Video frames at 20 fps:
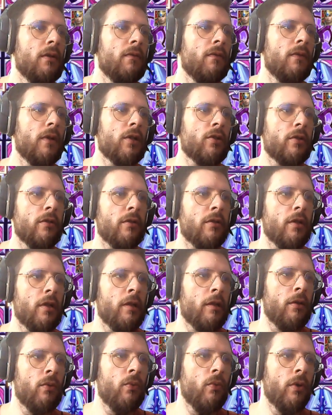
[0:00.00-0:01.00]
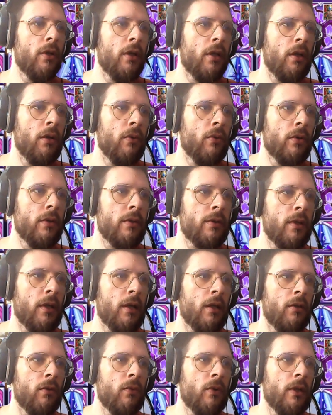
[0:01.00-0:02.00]
Actually started working on a
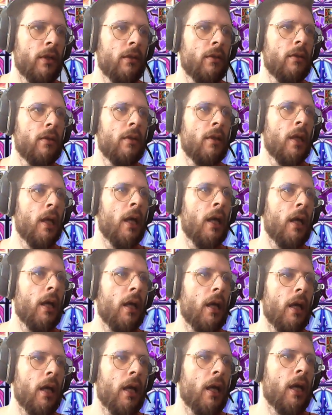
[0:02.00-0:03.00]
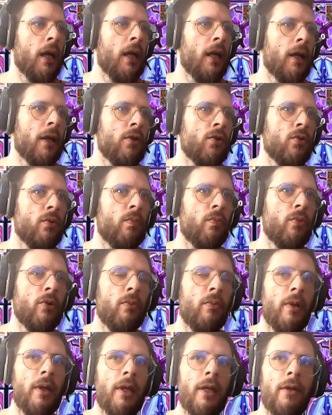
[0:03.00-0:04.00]
second one, and I should
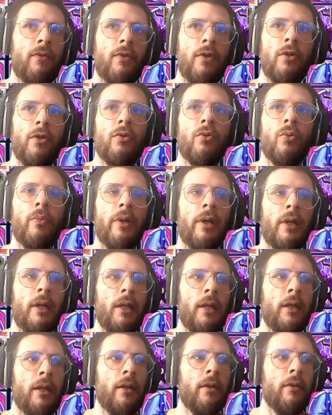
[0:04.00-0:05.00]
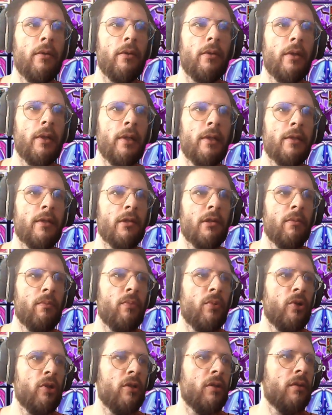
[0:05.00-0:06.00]
probably give this to my Lydia at some
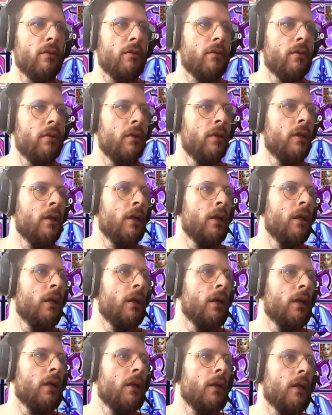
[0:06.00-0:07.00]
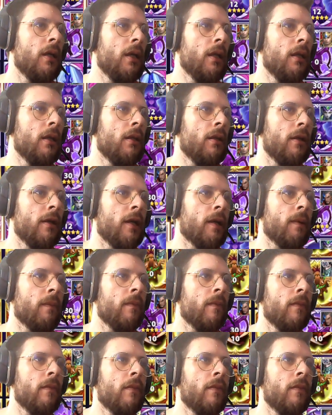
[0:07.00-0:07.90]
point in time.